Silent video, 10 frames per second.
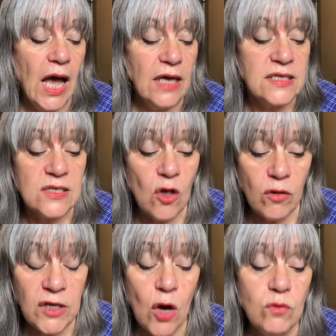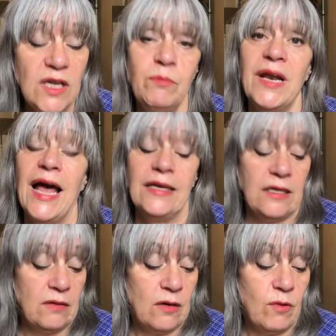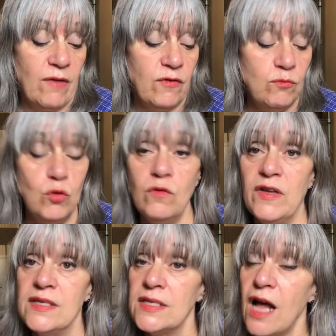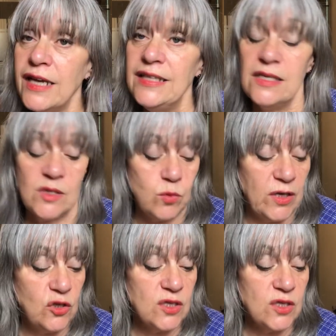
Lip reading: It's not the only planet, however, moving sign this week.